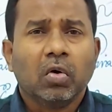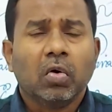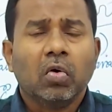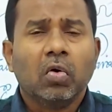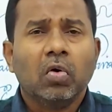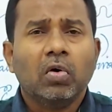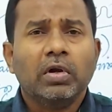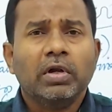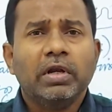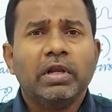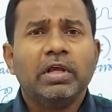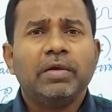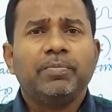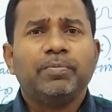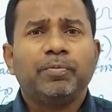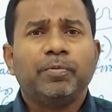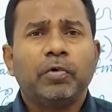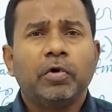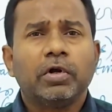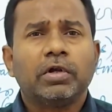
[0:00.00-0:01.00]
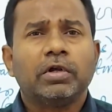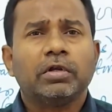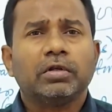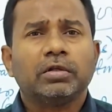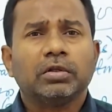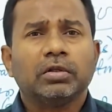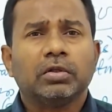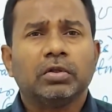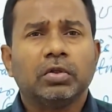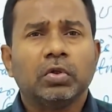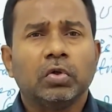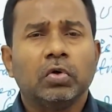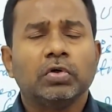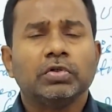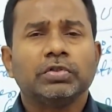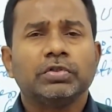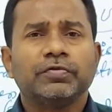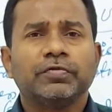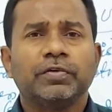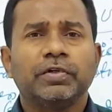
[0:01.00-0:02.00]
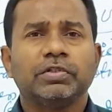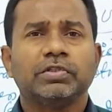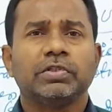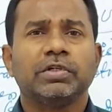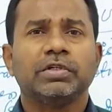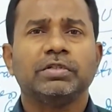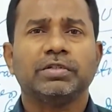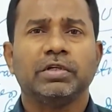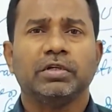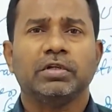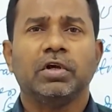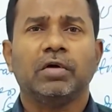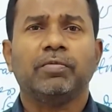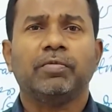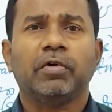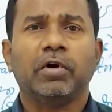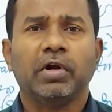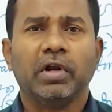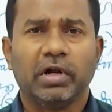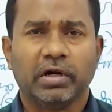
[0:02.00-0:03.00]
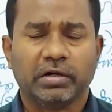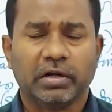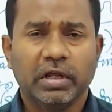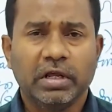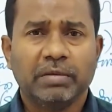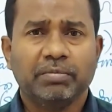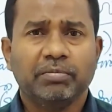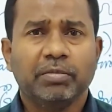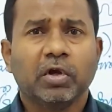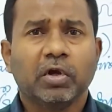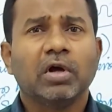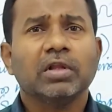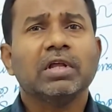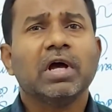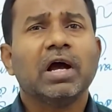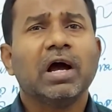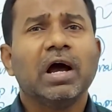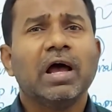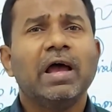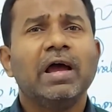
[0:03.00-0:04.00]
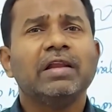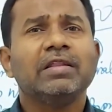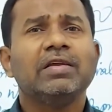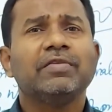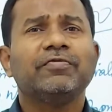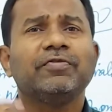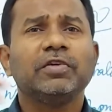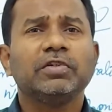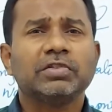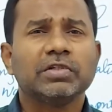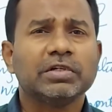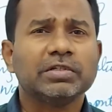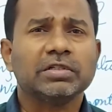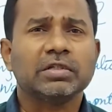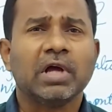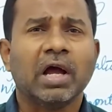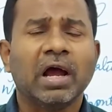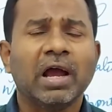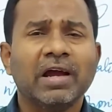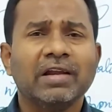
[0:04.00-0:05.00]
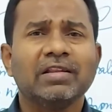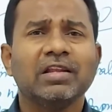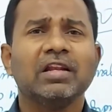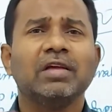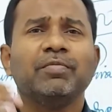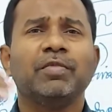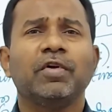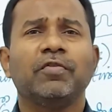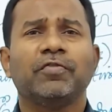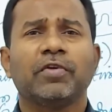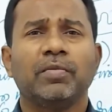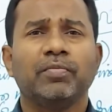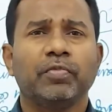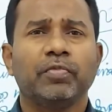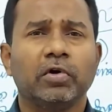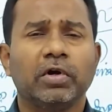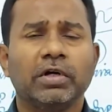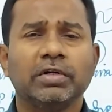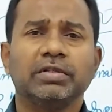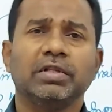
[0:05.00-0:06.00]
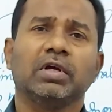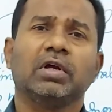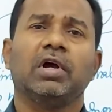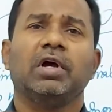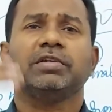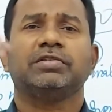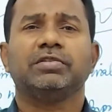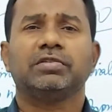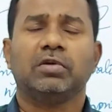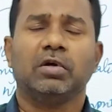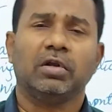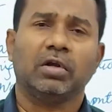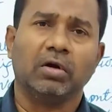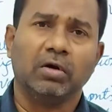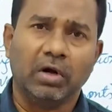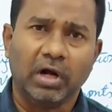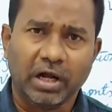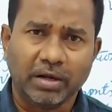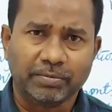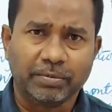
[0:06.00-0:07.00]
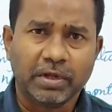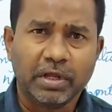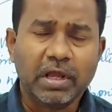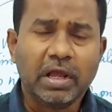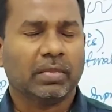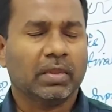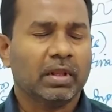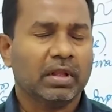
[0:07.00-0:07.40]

Only put those features in your product, because the higher the features, higher the number of components, the cost is going to go up.